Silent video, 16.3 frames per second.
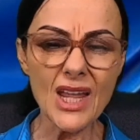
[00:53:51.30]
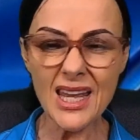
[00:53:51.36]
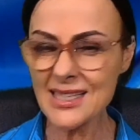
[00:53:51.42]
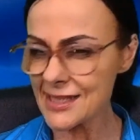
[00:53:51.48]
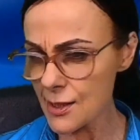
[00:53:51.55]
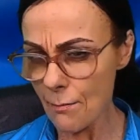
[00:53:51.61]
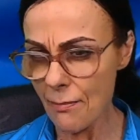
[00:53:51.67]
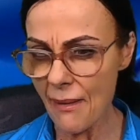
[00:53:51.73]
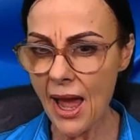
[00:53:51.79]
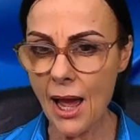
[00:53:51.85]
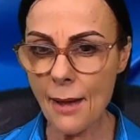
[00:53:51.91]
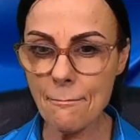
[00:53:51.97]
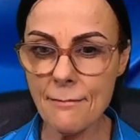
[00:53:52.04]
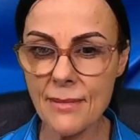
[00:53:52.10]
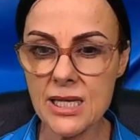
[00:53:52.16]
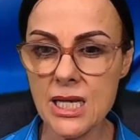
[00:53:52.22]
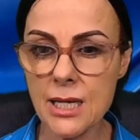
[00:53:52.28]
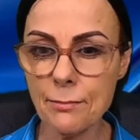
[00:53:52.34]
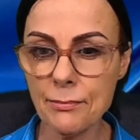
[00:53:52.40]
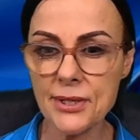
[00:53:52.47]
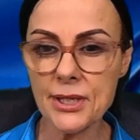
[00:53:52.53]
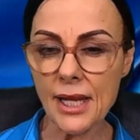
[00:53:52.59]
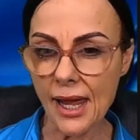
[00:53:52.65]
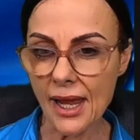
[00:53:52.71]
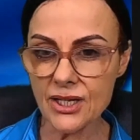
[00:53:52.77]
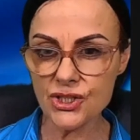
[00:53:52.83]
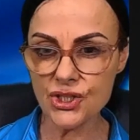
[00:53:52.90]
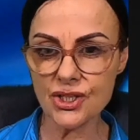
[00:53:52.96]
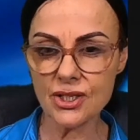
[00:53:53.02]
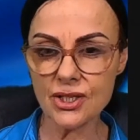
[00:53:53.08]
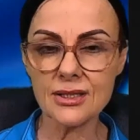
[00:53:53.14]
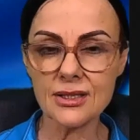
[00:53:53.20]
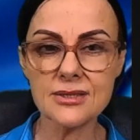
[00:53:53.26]
It's about
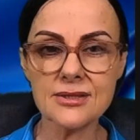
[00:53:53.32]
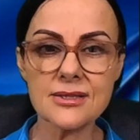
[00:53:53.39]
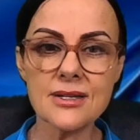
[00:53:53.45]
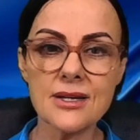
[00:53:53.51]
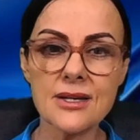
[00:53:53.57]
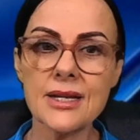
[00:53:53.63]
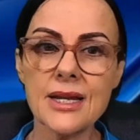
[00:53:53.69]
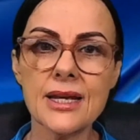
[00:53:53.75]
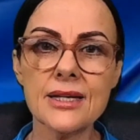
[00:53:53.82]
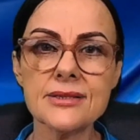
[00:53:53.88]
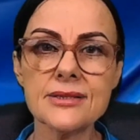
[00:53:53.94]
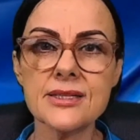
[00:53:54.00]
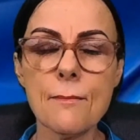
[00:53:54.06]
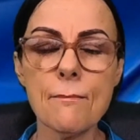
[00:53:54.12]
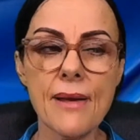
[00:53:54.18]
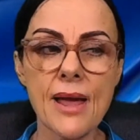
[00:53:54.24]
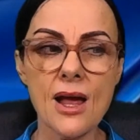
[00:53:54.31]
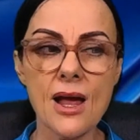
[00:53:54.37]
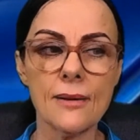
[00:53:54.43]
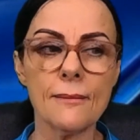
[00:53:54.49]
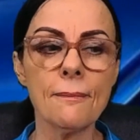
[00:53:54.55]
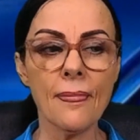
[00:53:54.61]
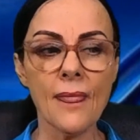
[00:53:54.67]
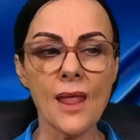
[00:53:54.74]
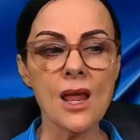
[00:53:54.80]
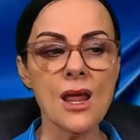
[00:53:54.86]
manipulation, isn't it? It's about,